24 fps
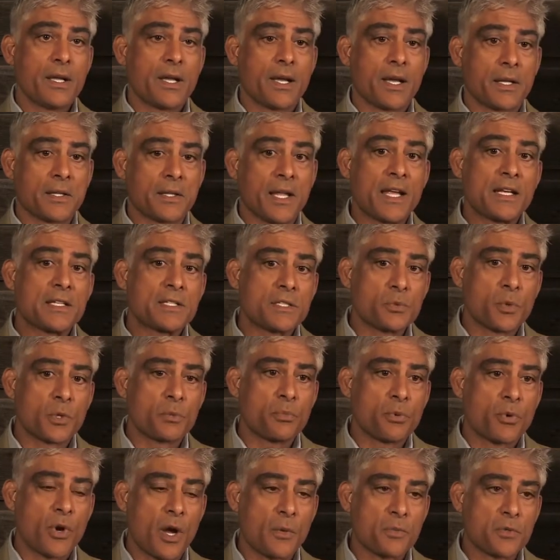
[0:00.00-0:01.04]
And that's
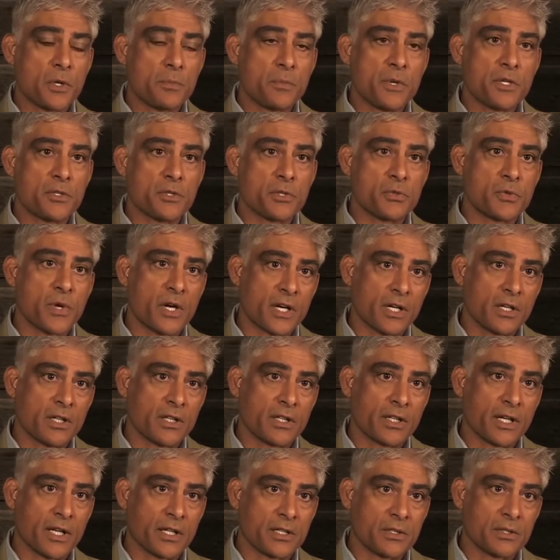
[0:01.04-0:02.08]
what prompted me to try to
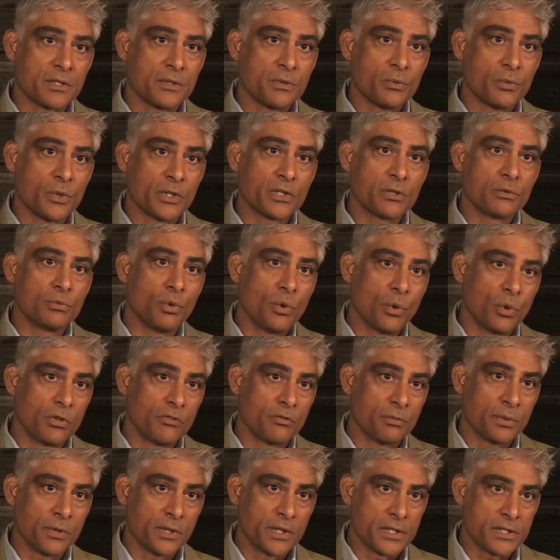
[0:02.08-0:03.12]
look at what the role
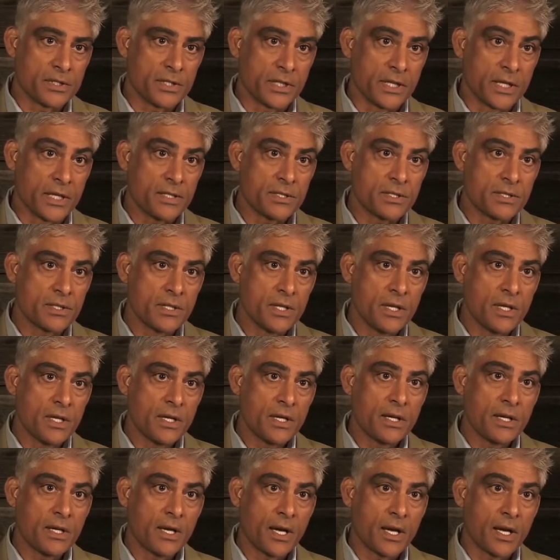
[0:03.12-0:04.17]
of policing is
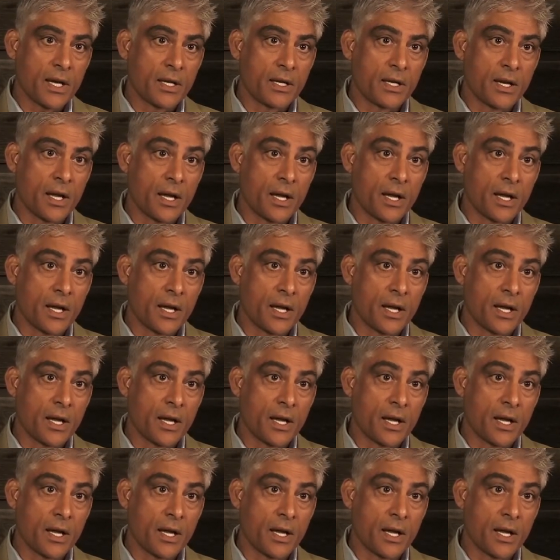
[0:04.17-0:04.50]
and